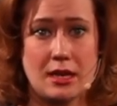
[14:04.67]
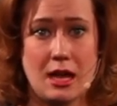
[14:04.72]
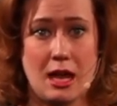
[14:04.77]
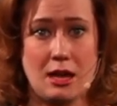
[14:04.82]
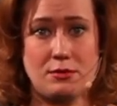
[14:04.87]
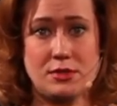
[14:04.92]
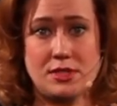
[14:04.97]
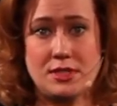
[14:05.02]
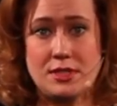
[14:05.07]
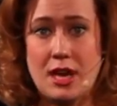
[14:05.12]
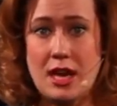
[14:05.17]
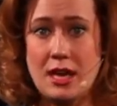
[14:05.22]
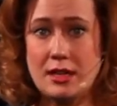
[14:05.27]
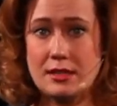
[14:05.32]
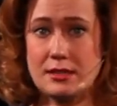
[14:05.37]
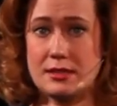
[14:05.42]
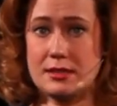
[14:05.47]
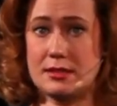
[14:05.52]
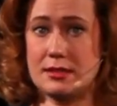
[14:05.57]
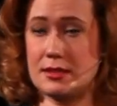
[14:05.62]
I was
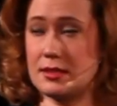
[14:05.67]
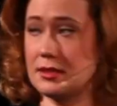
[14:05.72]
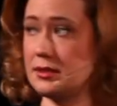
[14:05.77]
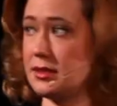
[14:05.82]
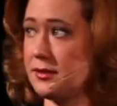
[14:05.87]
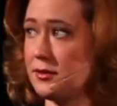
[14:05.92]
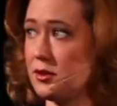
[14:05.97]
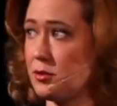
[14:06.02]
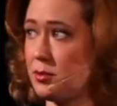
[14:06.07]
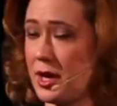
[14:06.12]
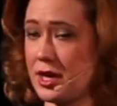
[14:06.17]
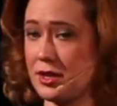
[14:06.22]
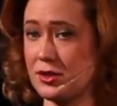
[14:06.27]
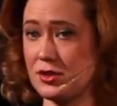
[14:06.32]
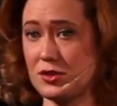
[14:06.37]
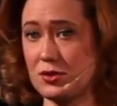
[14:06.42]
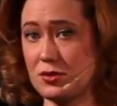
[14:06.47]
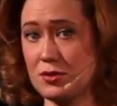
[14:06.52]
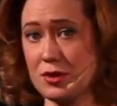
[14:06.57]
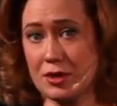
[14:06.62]
not delivered by a
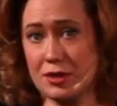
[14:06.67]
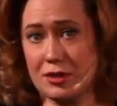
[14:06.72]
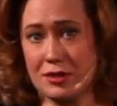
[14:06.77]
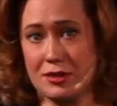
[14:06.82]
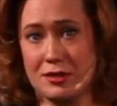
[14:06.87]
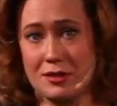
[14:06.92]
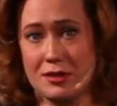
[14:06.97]
stork.